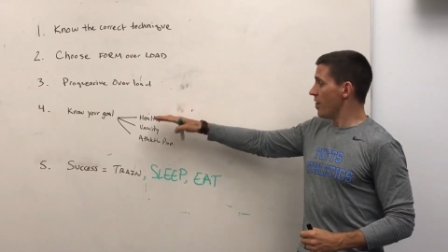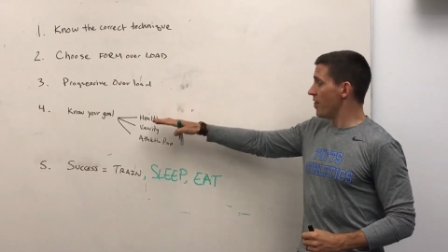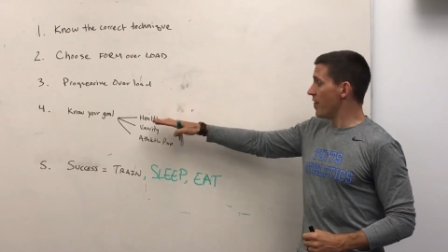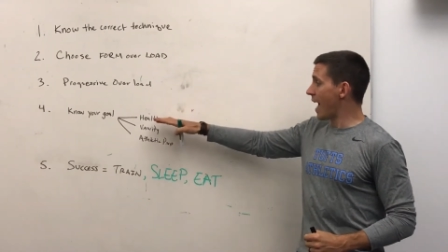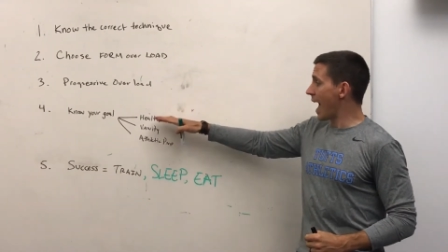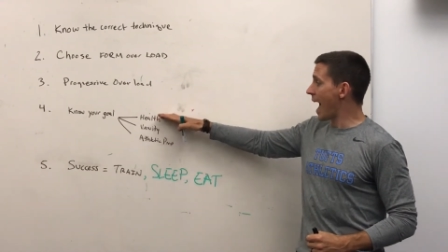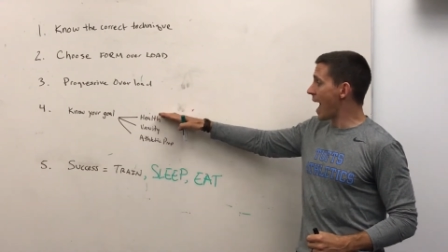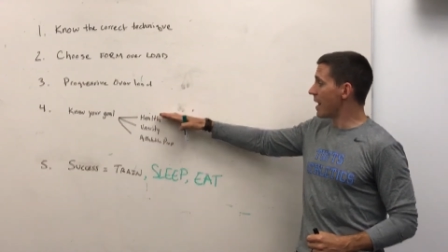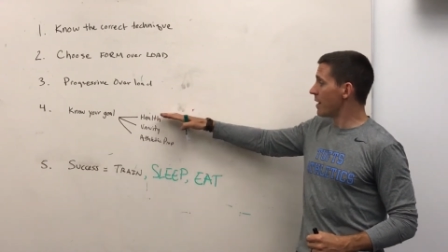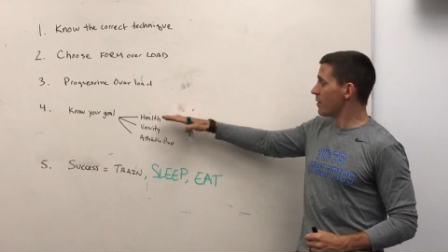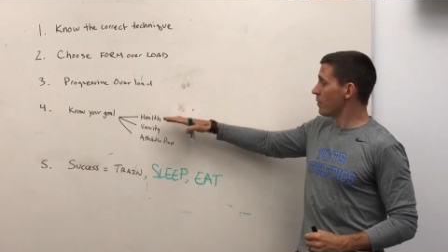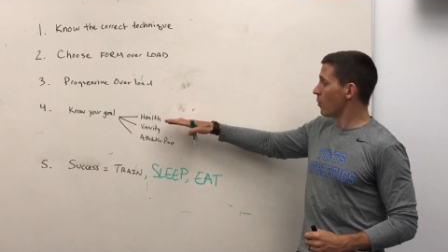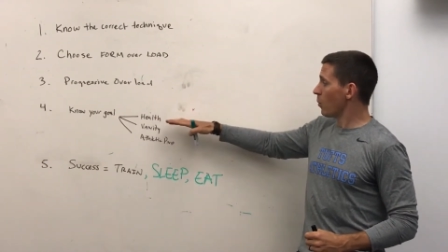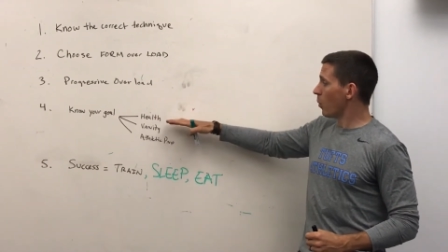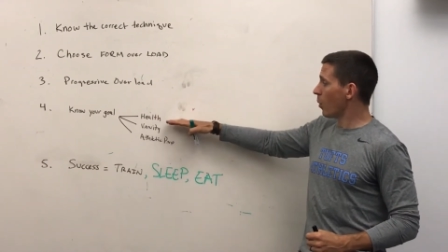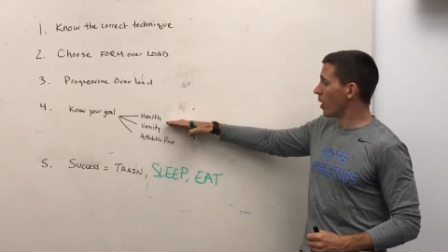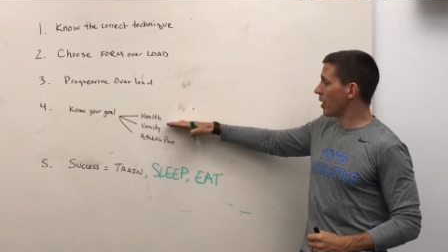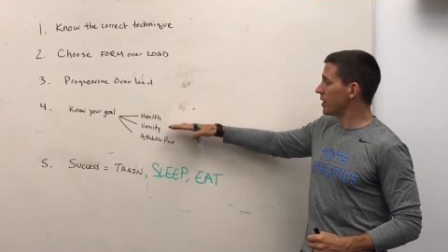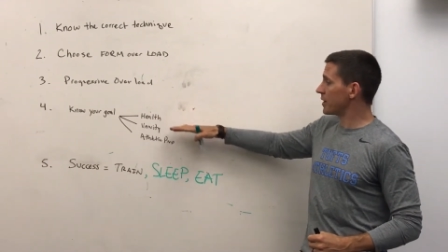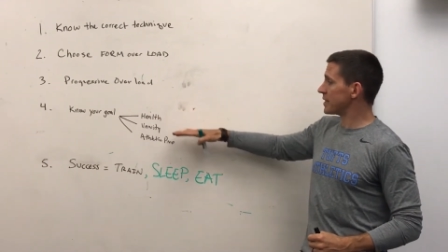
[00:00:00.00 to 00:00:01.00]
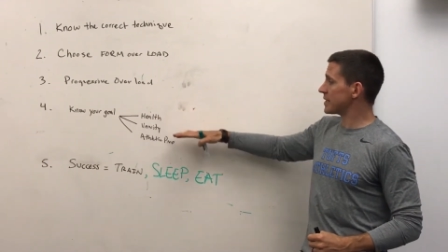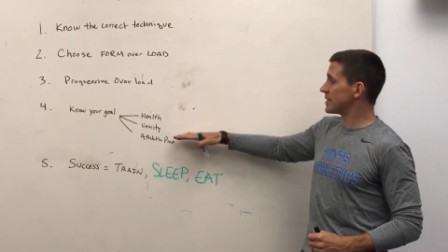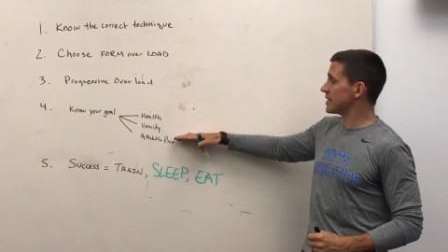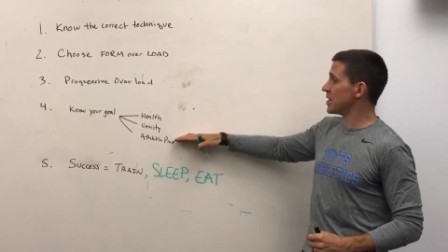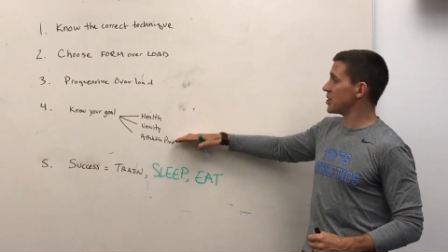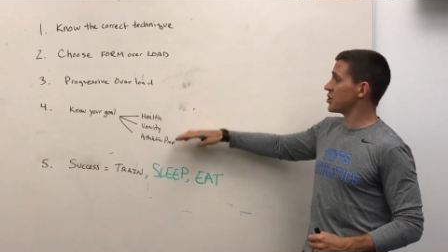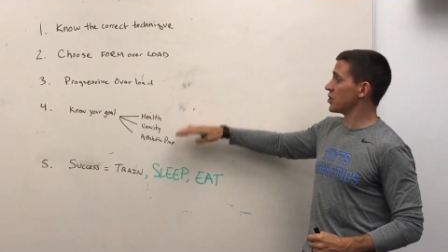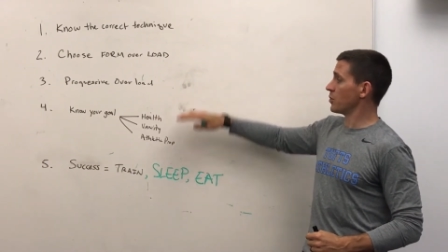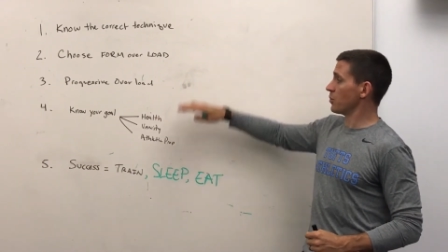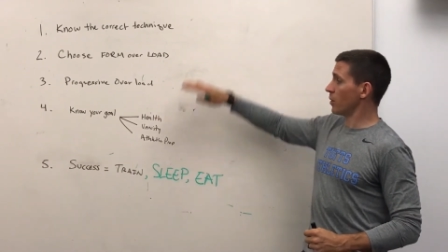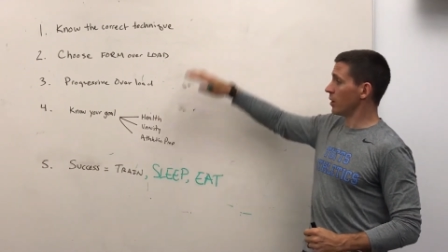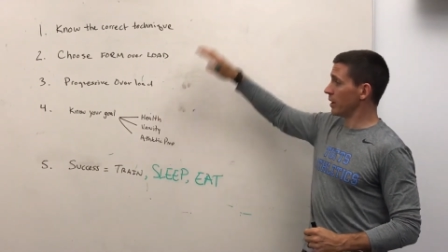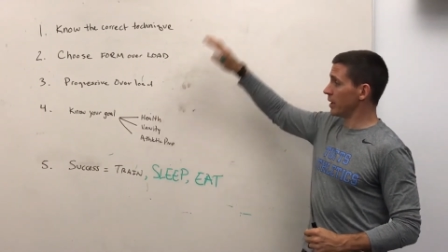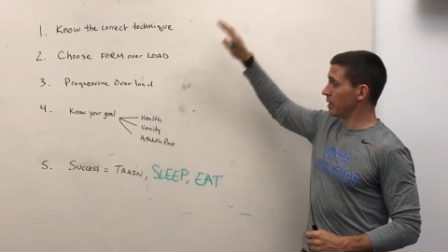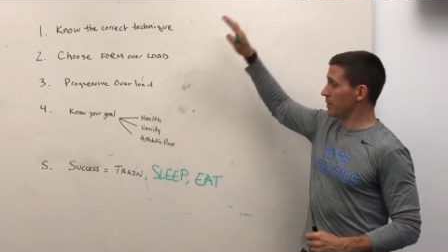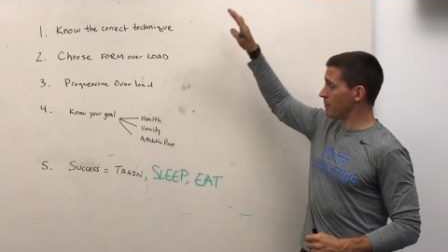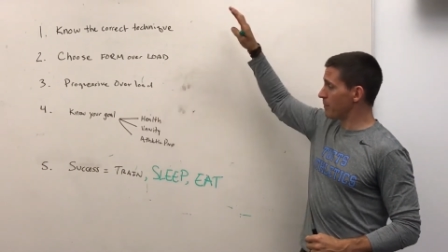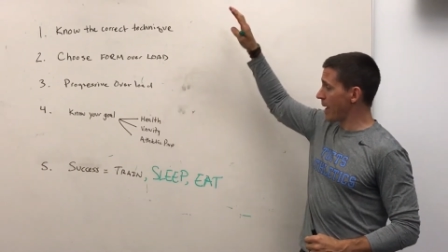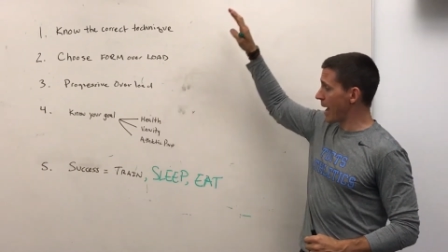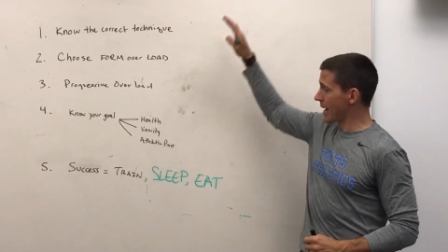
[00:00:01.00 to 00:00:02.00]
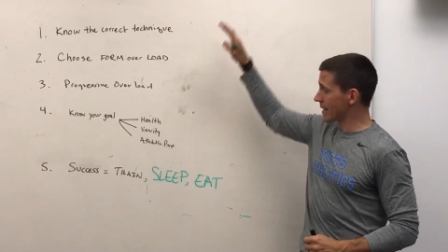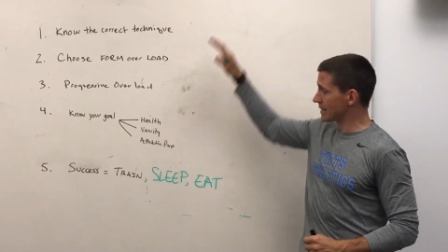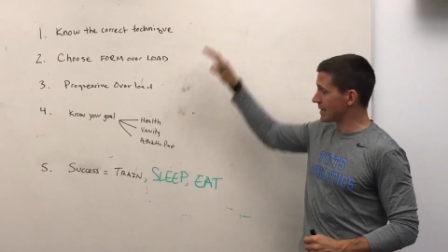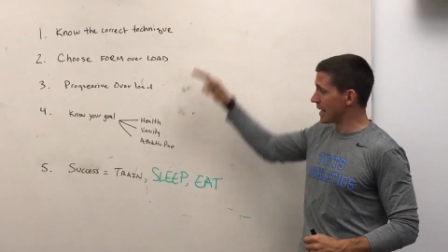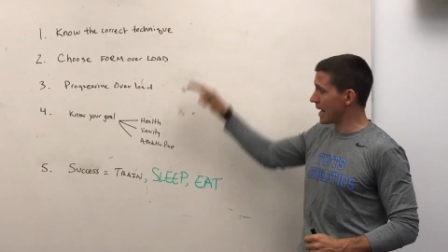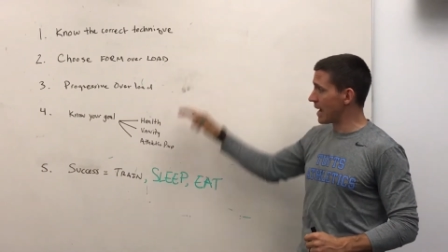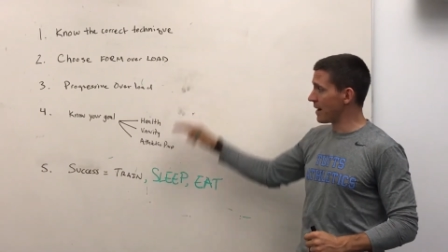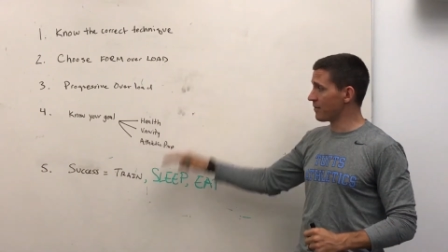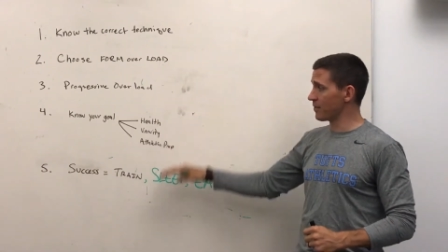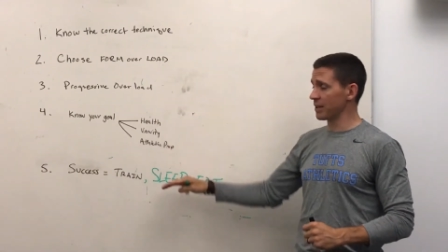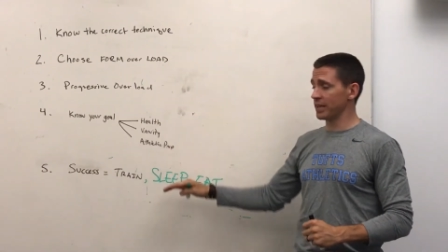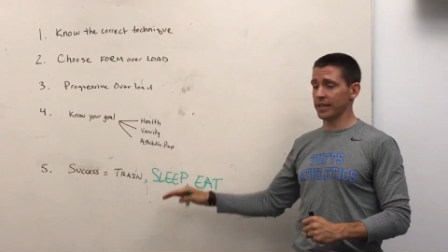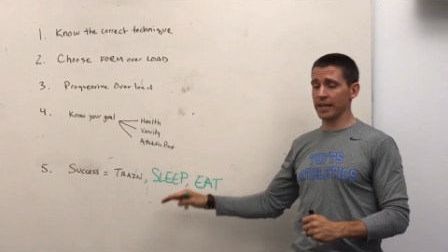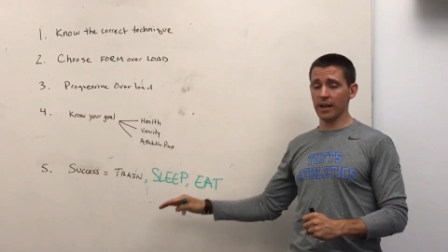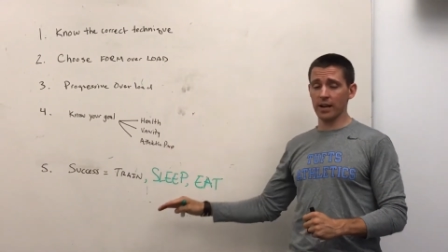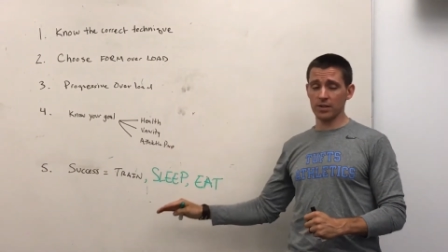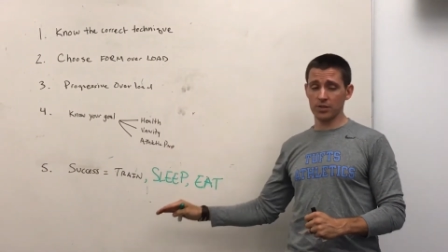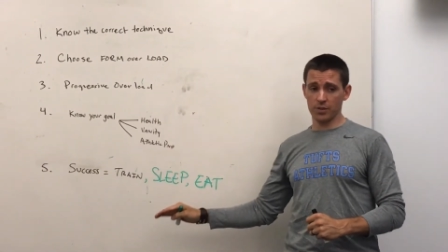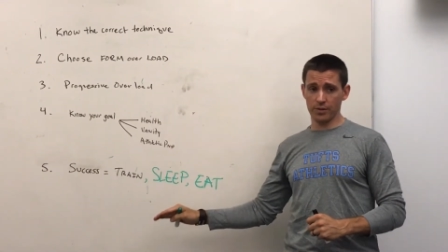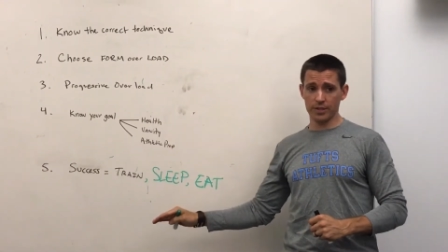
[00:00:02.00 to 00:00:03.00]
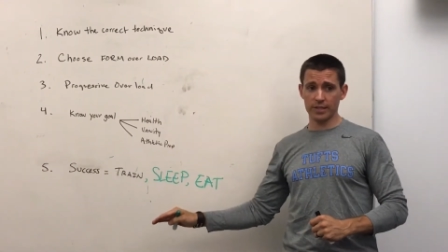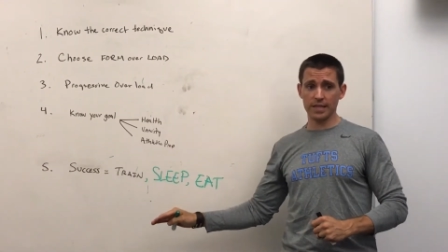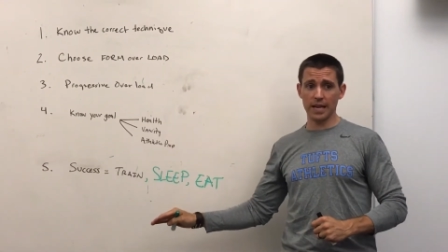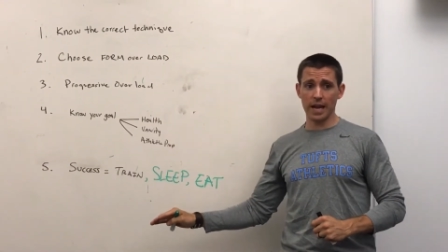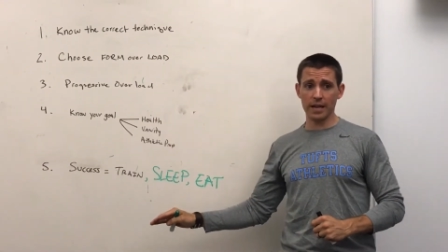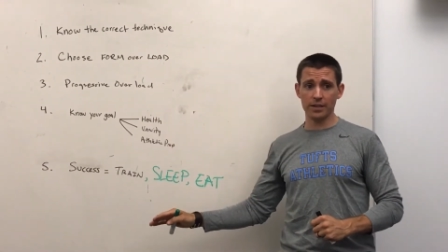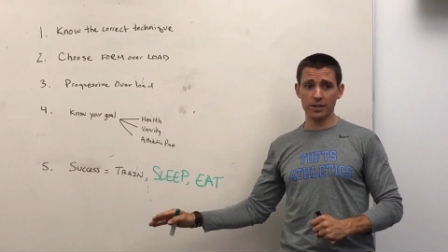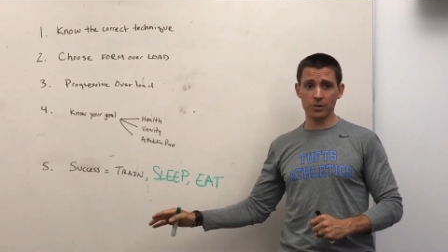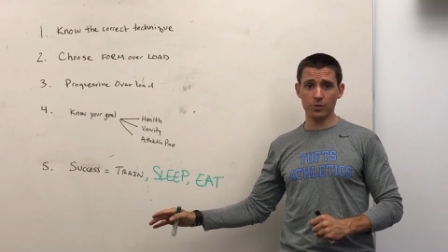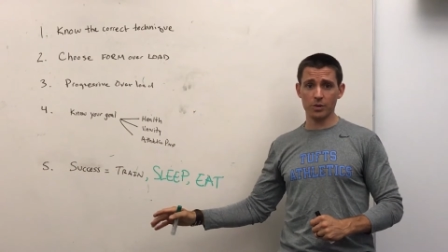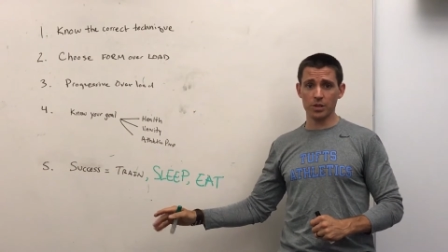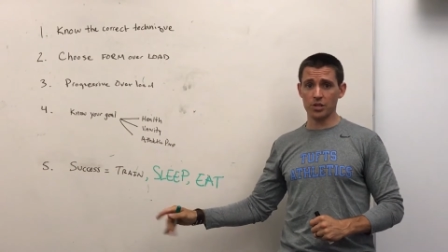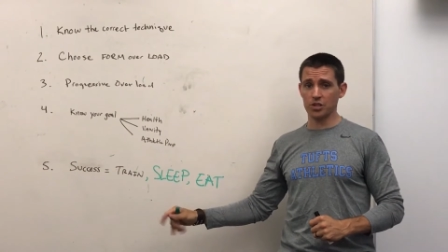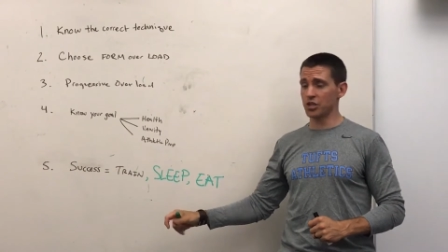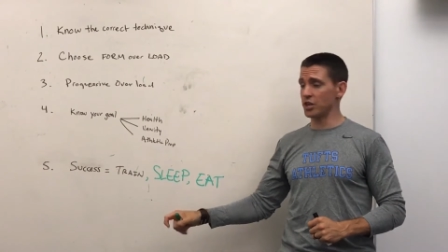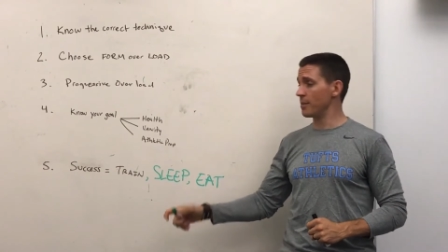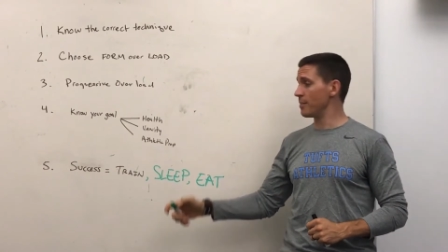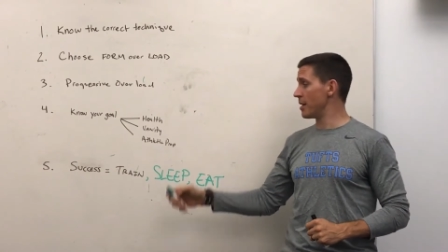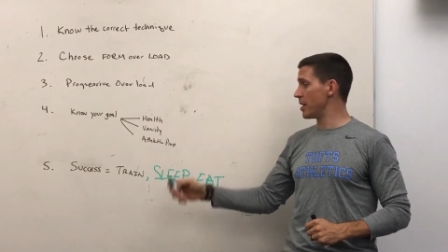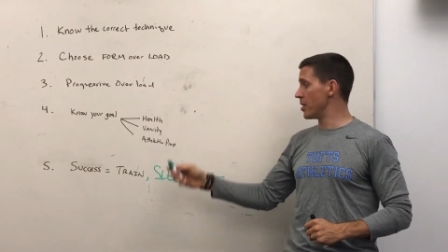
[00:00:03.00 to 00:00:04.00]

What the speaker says: That one decision will impact everything else you decide to do in the gym,